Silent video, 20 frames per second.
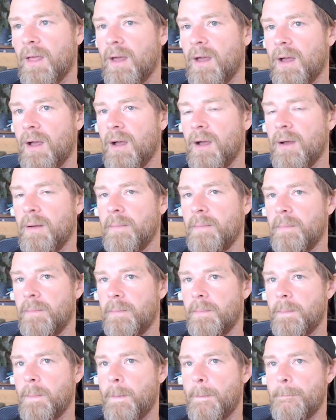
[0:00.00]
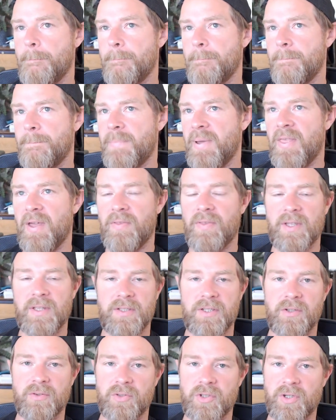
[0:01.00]
But then that's
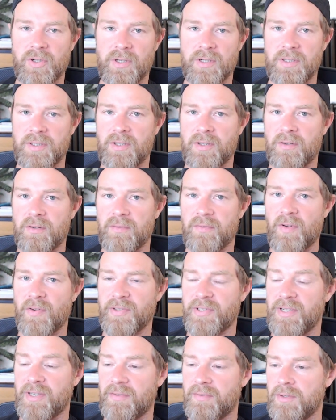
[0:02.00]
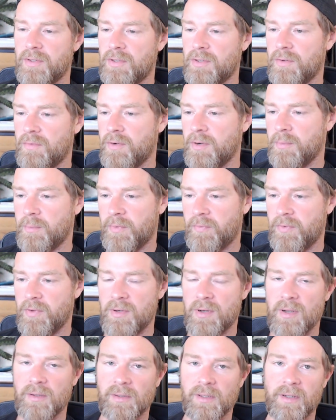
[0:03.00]
still chucking a ton of hot air into your room. If you
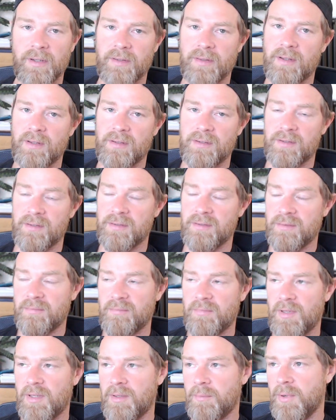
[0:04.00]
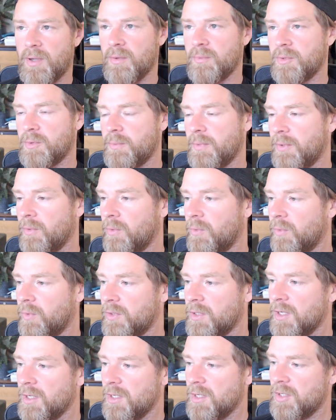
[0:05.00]
don't like that, then it becomes a bit awkward.
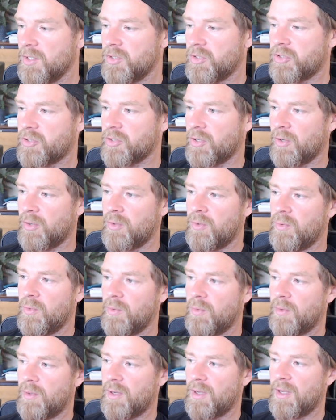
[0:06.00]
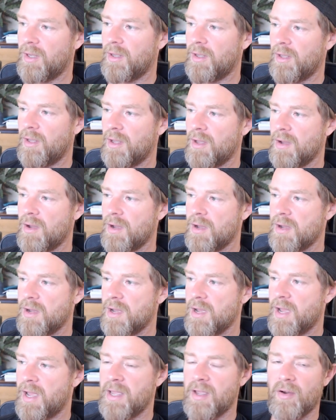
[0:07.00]
So
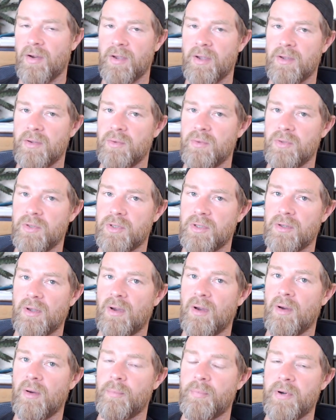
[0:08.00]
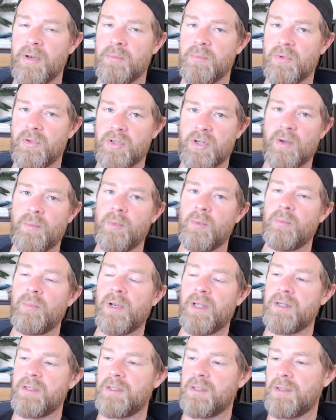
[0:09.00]
AIOs are pretty much
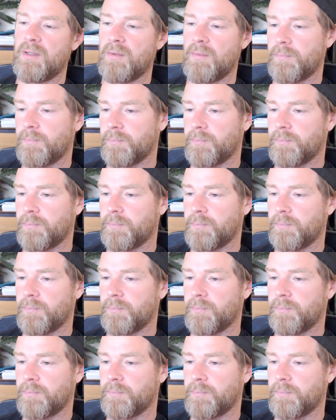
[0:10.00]
commonplace now.